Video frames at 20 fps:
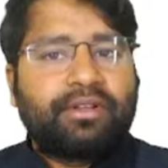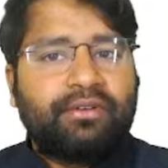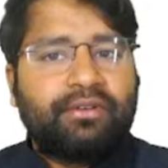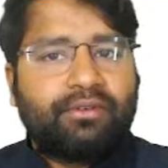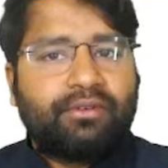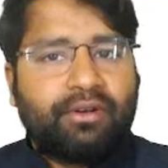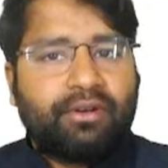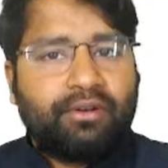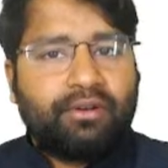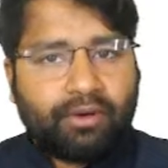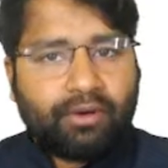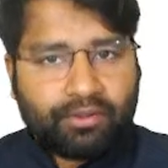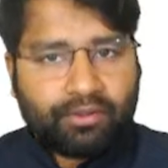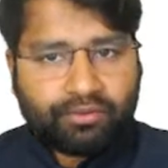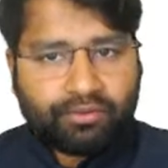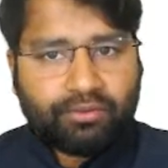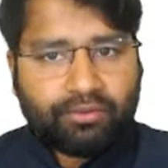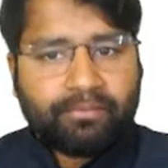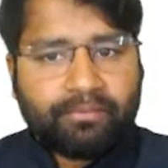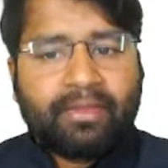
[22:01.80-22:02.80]
World War
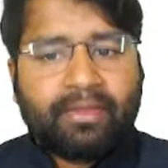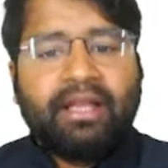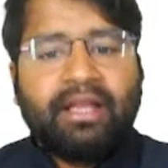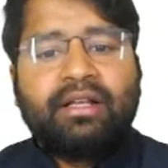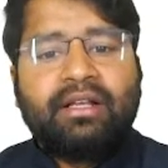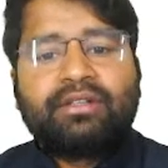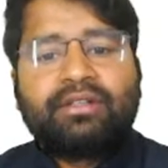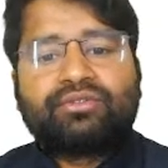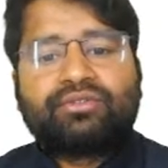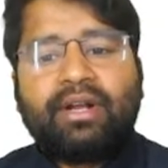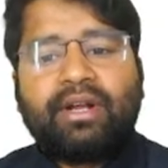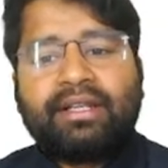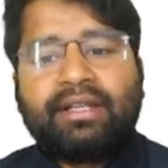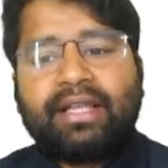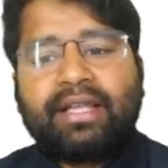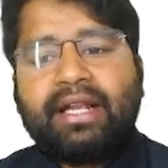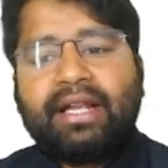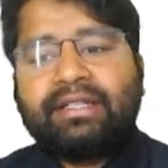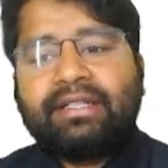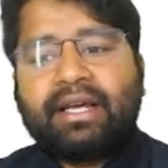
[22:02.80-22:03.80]
II. So at
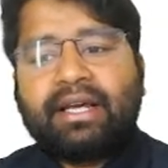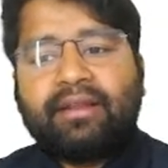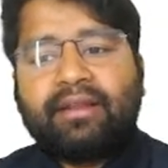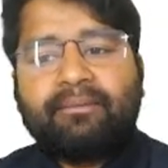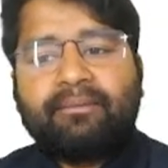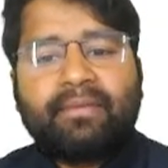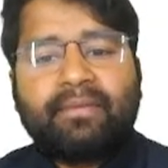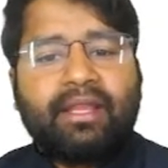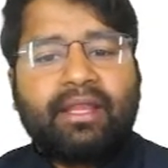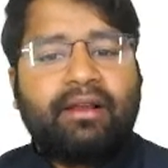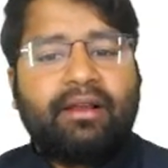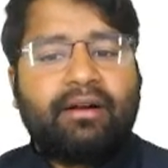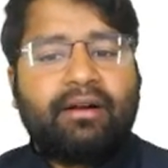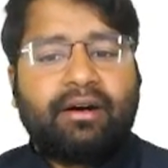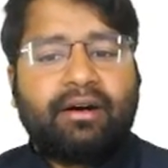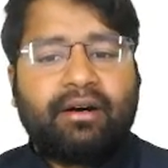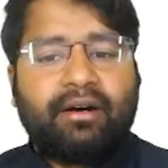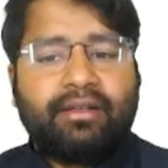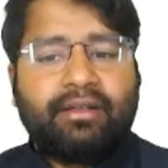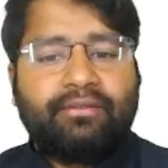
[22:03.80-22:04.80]
that time,
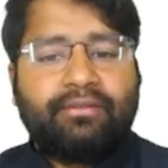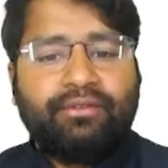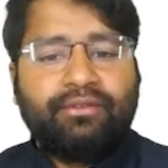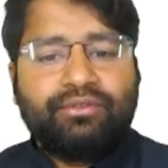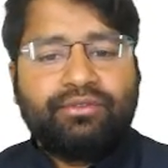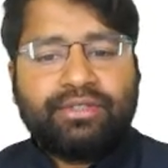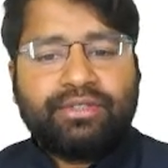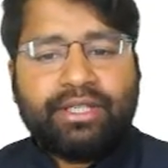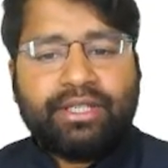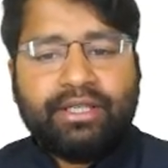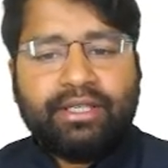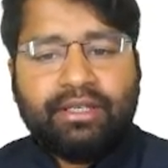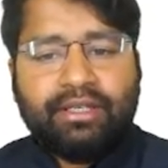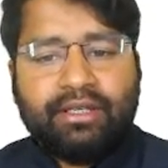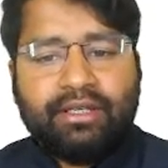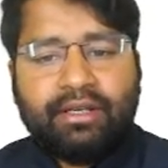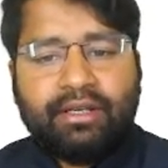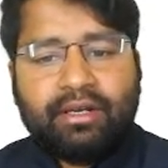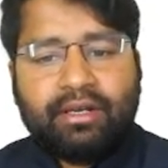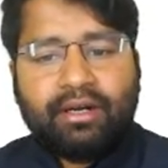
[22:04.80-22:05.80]
if you see,
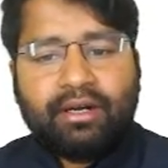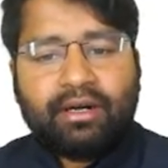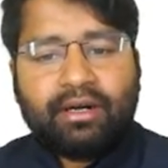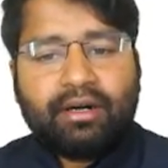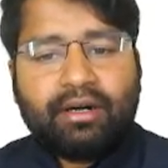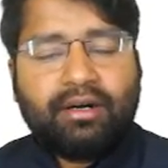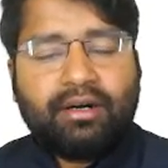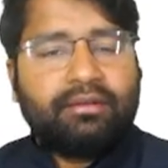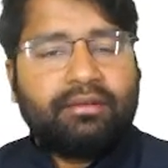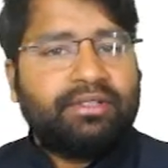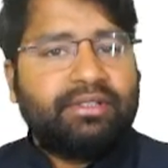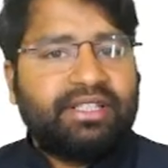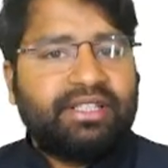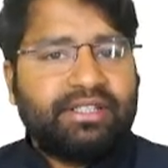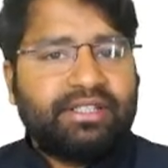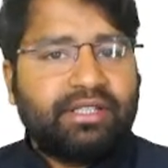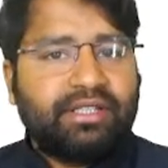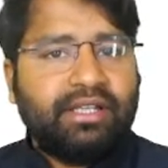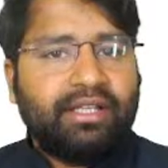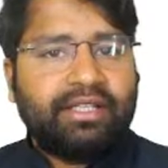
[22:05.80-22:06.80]

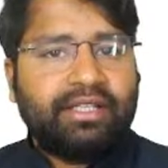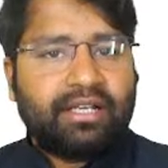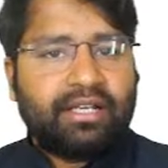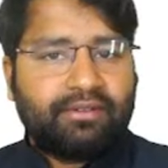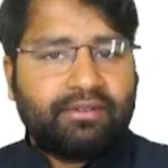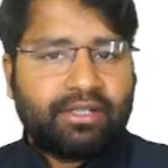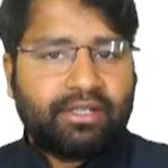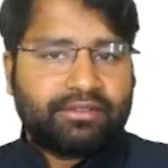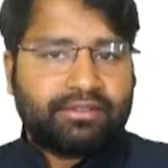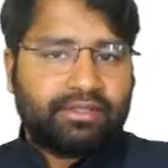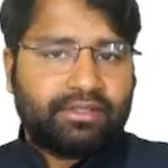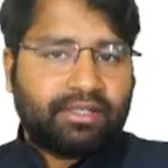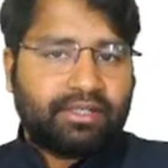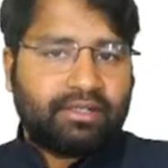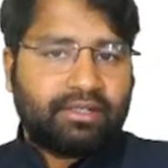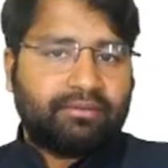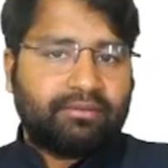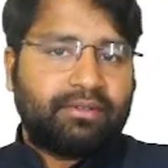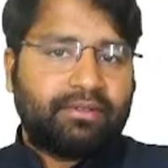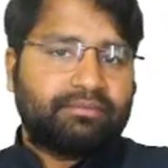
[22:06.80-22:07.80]
initially there was
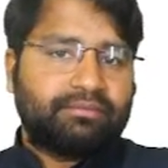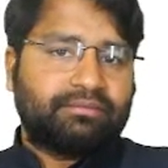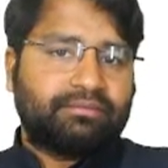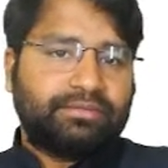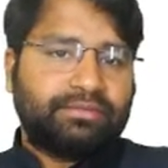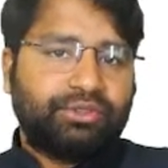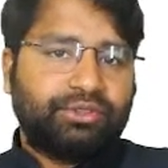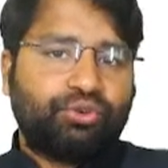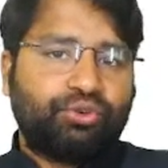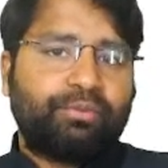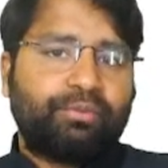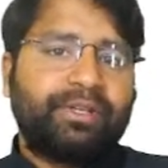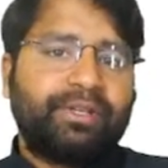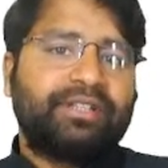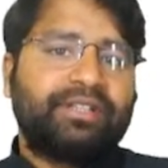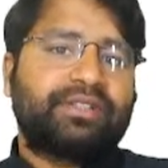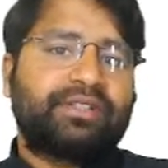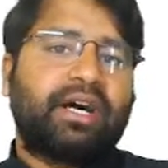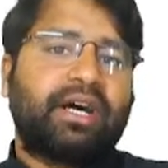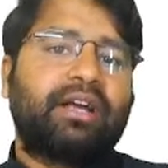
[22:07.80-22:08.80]

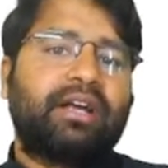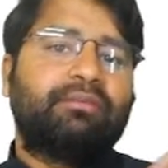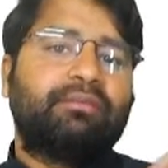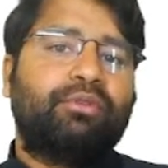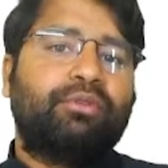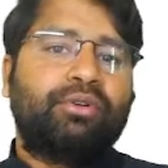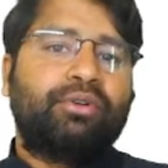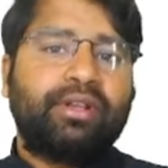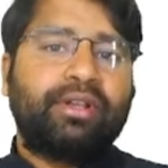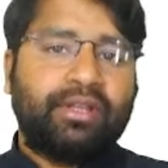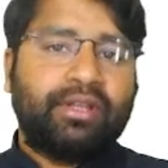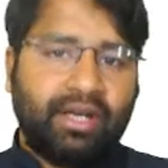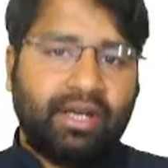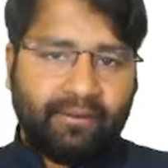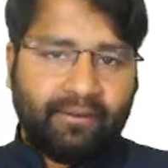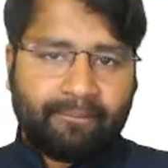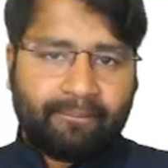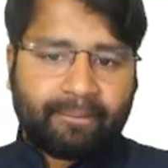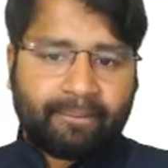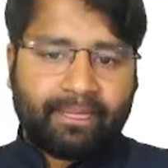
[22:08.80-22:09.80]
Europeans are more in the
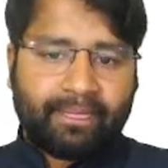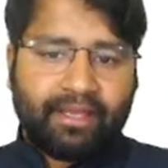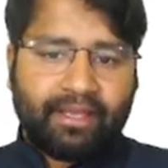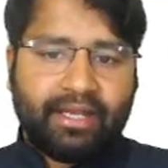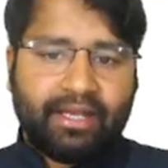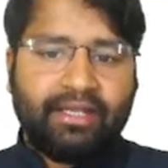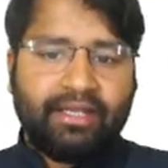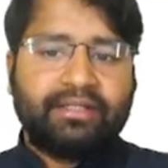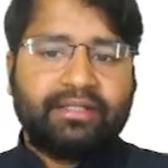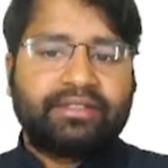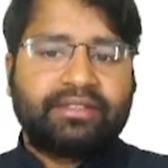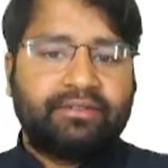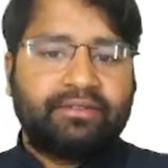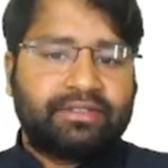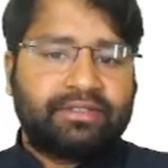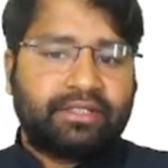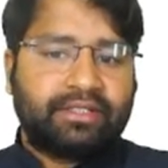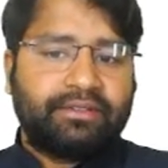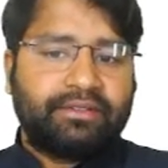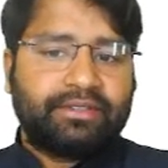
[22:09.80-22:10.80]
Indian civil
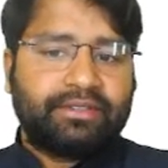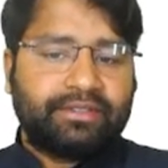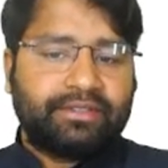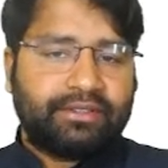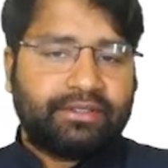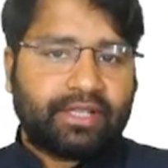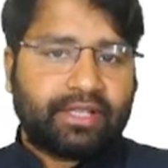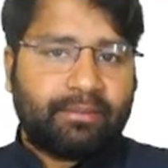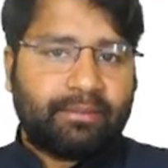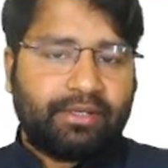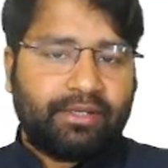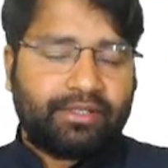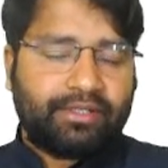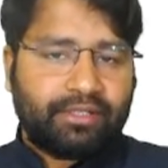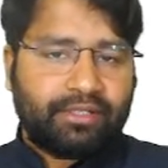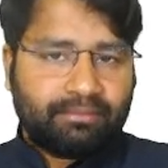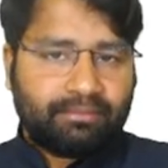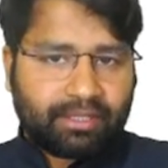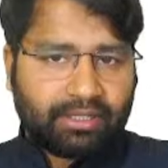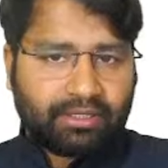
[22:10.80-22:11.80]
services
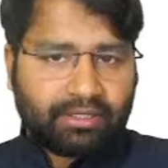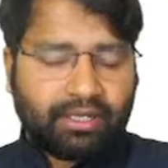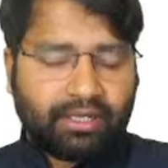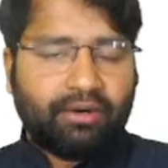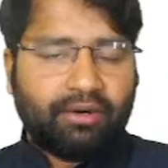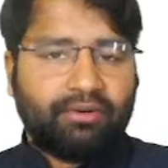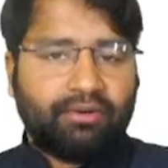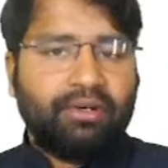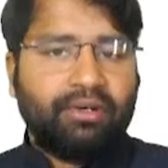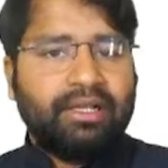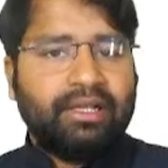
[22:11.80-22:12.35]
examination, but now